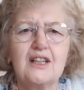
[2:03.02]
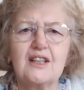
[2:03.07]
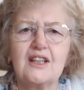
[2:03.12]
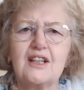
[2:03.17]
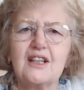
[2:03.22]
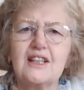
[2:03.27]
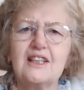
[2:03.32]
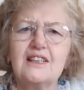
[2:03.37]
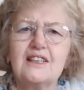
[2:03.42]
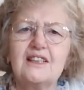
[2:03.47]

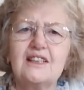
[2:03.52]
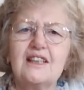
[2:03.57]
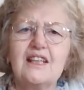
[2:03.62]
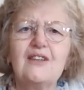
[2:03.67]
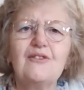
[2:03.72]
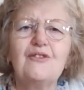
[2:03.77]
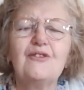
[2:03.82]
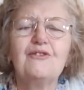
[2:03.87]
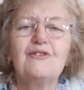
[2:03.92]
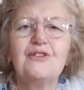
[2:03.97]
that isn't
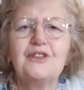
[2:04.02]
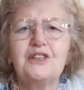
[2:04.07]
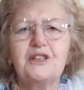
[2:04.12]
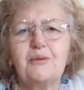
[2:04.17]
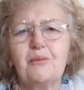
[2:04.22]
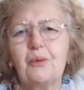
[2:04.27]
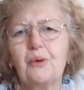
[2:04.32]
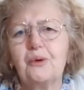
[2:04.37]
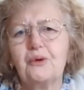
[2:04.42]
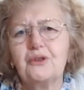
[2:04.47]
even
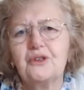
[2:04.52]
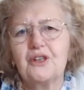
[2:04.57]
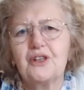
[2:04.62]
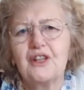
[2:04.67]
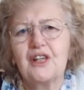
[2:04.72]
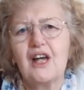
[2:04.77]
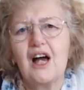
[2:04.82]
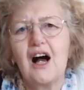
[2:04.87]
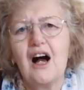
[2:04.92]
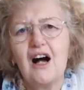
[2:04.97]
visible to
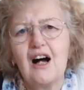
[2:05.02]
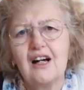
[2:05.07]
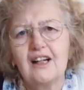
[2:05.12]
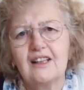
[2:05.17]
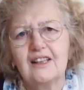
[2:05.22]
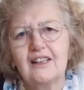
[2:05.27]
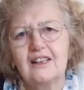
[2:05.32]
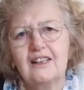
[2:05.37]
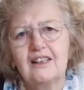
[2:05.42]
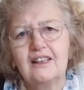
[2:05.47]
the
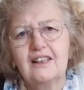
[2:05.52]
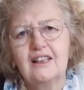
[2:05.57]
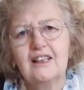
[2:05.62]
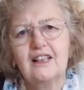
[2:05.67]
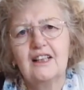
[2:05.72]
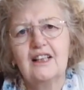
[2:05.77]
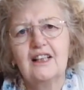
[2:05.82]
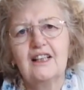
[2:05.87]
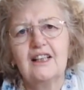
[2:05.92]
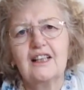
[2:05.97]
eye,
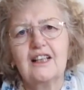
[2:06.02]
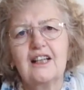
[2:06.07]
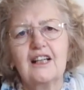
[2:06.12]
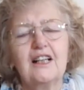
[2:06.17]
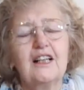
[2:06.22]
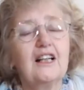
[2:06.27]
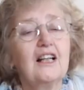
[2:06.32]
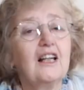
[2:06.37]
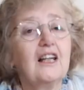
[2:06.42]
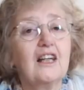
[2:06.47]

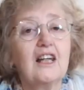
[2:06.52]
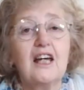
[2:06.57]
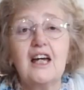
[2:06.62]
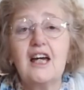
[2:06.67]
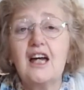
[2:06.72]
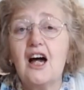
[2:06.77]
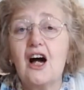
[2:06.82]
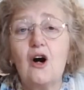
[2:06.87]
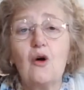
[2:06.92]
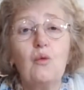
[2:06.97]
can
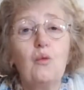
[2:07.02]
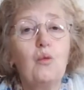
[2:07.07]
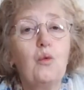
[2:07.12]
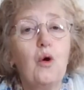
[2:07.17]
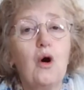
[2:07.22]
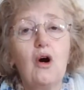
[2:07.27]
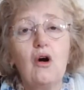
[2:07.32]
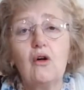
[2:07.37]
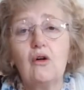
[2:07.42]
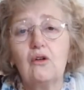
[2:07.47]
lay our
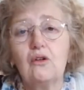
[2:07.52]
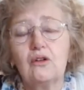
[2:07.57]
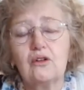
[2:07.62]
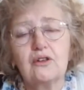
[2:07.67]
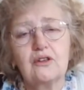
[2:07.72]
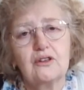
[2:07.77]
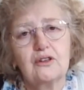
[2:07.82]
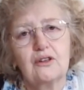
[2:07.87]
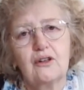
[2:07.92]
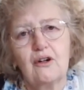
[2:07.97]

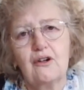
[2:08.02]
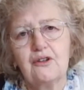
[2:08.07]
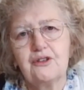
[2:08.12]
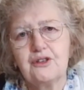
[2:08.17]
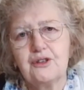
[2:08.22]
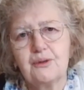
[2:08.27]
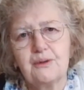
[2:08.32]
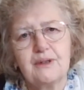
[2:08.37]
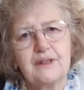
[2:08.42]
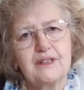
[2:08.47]
world
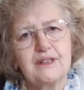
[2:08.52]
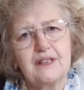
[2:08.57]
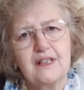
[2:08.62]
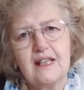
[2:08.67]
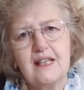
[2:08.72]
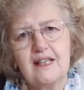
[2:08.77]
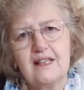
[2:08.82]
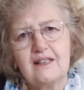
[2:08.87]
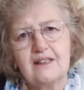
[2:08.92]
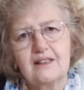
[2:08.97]
onto its
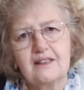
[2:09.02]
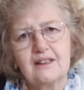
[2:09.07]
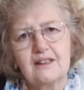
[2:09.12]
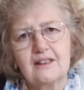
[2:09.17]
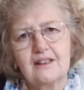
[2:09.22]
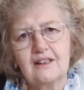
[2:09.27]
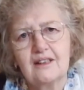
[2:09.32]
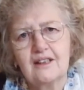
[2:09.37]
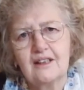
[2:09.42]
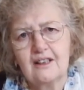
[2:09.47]
knees,
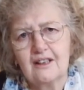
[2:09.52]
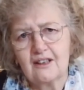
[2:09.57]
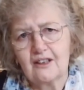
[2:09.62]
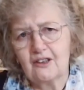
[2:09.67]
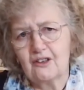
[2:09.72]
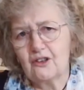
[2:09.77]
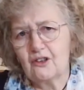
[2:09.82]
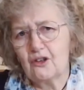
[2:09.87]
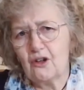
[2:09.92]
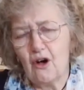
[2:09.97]

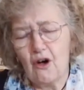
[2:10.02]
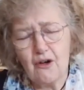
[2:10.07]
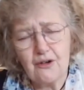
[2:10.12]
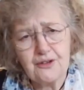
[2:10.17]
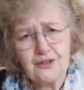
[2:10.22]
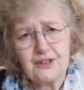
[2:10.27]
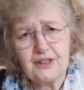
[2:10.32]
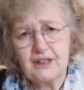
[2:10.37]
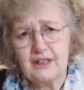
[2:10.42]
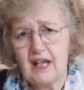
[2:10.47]
can
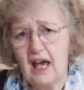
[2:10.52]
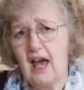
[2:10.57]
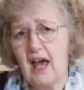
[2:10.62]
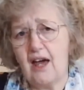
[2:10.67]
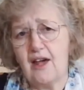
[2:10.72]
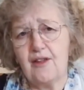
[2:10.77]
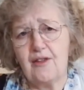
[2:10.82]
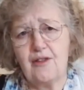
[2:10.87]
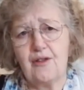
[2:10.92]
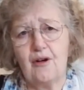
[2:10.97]
cause
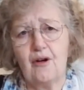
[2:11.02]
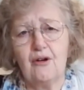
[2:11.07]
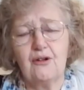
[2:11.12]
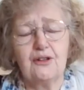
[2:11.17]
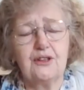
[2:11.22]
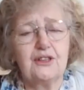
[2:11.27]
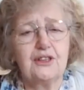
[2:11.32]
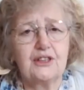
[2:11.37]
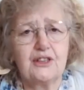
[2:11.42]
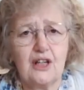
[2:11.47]
death
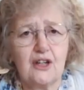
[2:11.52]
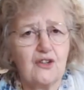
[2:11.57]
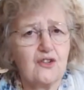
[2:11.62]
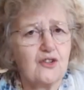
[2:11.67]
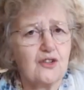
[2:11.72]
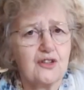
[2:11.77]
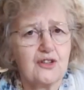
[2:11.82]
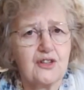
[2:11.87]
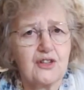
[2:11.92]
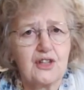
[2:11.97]
on
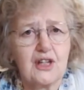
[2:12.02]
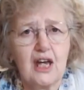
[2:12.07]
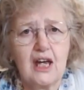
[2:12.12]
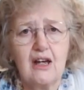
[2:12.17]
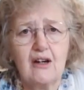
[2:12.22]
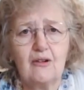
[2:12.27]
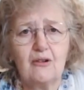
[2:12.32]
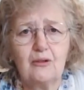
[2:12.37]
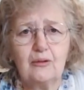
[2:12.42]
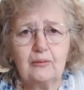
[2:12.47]
such a
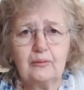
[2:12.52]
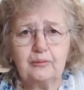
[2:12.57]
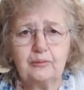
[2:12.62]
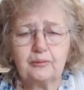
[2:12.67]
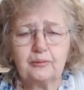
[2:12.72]
scale,